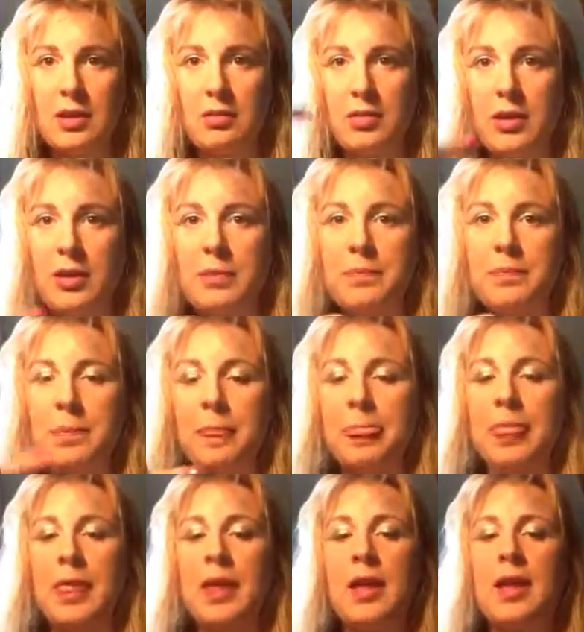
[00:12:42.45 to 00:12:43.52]
There we go.
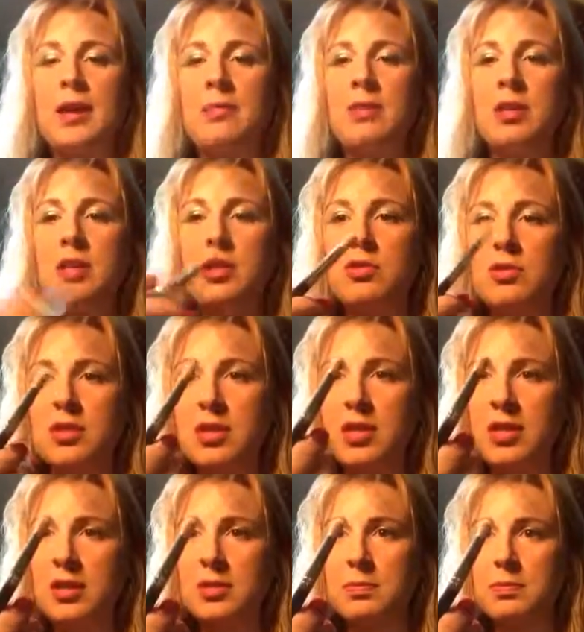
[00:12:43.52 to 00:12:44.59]
And I'm going to use
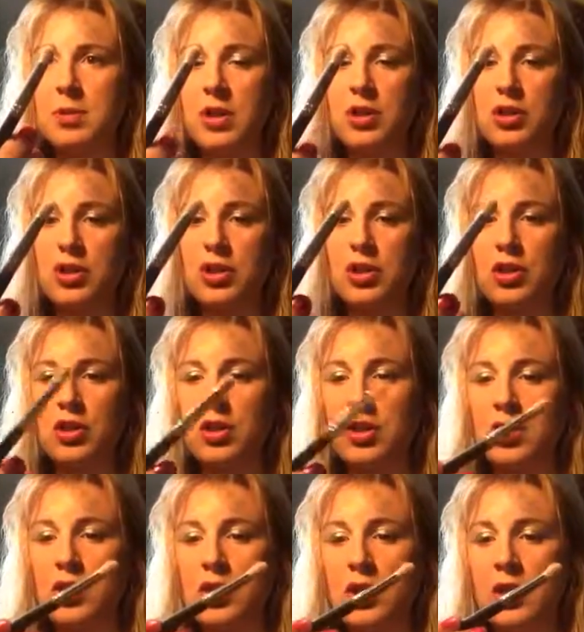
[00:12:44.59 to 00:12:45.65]
this brush.
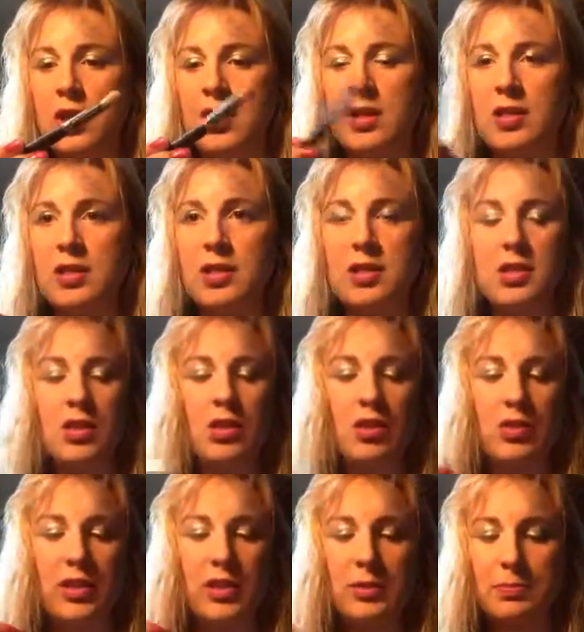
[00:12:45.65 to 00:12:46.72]
This is the
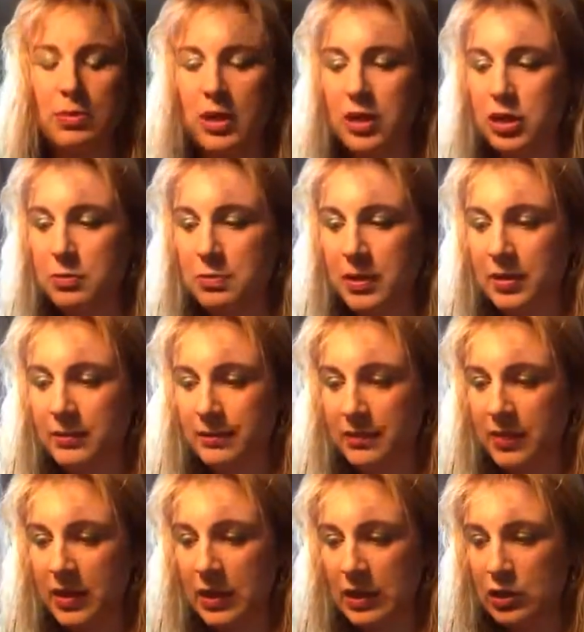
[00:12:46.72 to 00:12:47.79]
crease brush, but
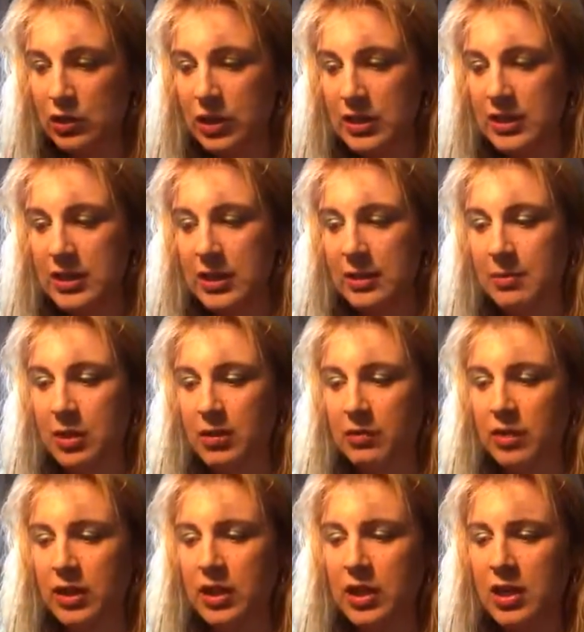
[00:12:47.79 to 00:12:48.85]
as you can see, I'm not
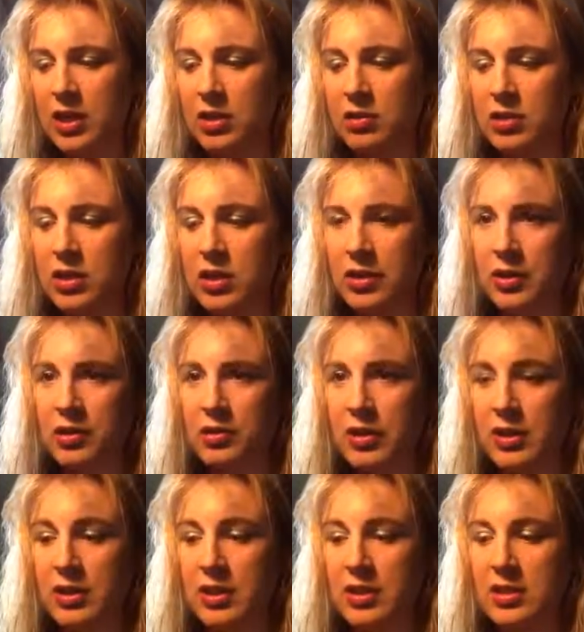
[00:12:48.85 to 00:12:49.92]
really going to use it on the
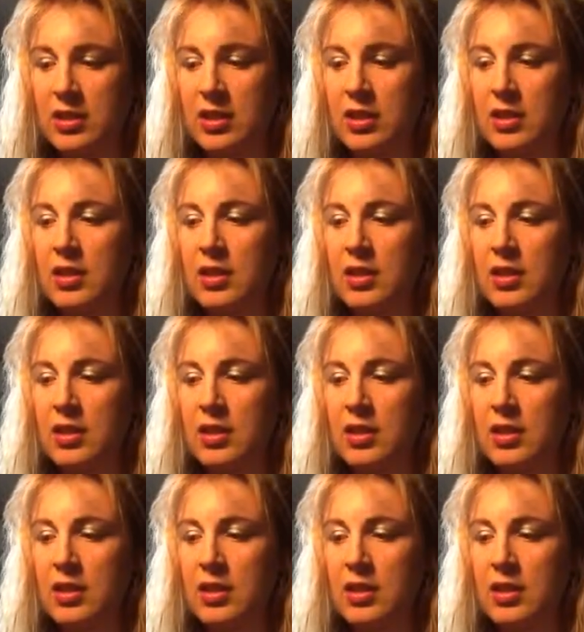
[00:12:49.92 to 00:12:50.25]
creases.